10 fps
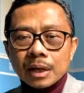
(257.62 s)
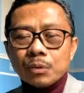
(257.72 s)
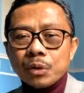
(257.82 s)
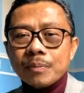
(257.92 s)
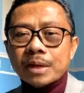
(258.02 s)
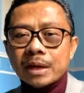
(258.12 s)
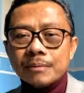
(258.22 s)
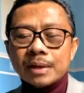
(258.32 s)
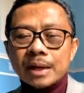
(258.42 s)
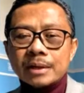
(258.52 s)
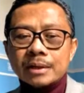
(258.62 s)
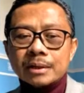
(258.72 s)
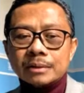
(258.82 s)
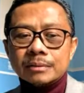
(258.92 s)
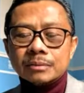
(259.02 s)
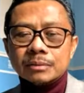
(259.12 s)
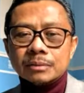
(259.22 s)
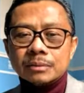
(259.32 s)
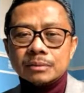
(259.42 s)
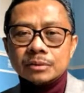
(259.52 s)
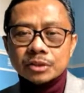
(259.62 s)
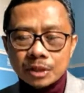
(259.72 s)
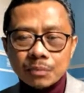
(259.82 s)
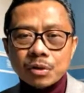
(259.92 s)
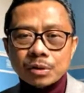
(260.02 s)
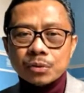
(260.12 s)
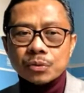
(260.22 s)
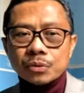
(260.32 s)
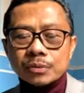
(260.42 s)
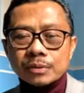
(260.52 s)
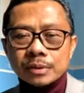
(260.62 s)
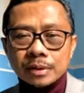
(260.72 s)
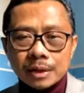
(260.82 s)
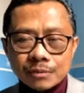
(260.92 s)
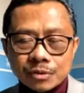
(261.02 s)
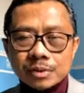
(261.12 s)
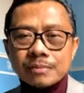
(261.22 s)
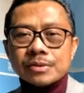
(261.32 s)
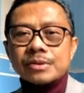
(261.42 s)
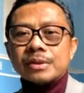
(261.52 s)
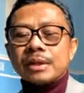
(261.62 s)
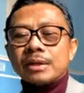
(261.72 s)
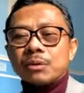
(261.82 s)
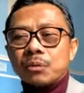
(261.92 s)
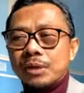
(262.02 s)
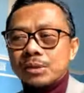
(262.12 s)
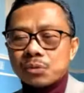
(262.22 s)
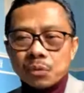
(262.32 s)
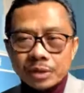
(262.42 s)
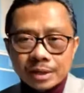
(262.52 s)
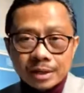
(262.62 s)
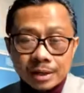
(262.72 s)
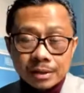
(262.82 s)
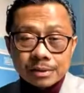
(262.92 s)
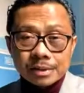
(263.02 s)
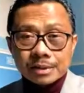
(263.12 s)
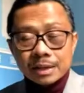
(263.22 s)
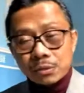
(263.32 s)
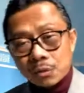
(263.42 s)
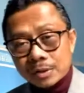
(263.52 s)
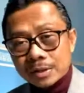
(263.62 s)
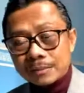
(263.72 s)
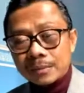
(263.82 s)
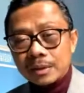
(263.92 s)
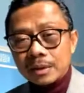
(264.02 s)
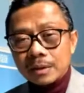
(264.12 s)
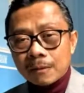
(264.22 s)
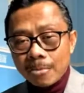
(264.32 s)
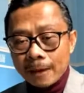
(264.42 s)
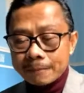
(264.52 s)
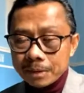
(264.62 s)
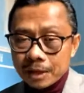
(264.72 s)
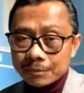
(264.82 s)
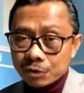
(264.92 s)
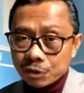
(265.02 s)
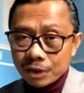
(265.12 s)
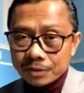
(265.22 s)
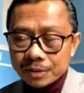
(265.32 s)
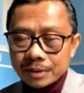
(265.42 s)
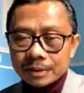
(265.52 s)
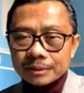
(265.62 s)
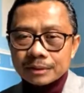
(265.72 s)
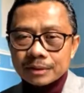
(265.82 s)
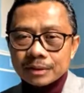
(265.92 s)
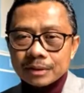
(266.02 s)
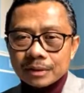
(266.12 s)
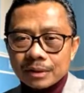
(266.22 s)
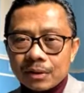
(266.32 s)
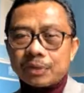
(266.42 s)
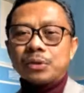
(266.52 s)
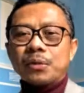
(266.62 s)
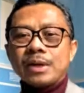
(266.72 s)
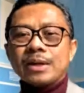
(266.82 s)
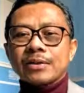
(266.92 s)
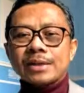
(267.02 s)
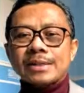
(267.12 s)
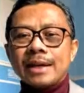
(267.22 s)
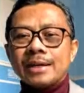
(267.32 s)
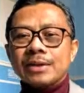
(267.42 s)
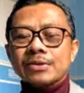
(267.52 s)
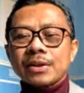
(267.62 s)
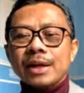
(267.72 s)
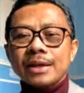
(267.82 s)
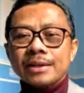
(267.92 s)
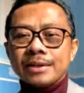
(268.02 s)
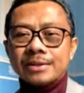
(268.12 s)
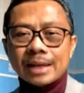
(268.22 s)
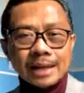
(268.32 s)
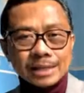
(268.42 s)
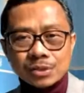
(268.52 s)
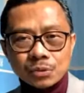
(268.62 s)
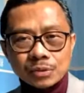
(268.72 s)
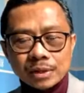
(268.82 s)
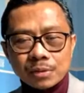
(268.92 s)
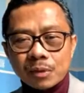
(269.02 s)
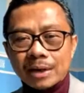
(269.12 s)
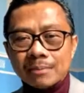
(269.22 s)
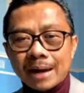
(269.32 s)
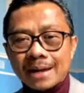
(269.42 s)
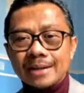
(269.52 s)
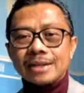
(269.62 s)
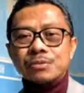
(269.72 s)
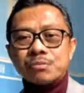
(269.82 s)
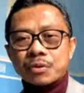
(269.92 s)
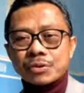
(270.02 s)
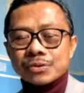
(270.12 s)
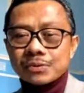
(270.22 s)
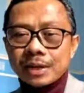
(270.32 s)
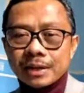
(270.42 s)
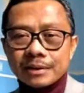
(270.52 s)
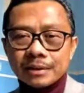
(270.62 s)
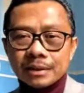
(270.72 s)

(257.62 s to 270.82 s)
And we become like someone who comes to the masjid and always watching others in the worship and began to judge. All the way he raised hand in the salat is less sunnah while mine is more sunnah.